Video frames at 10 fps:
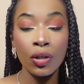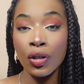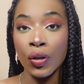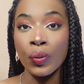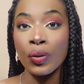
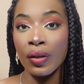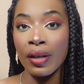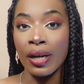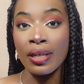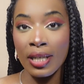due to
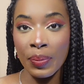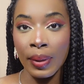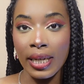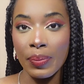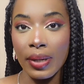their
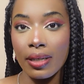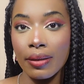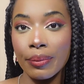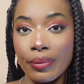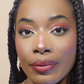
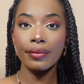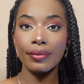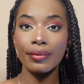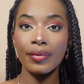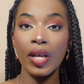displacement.
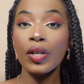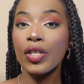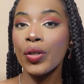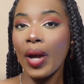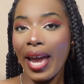
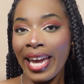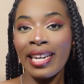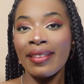To aid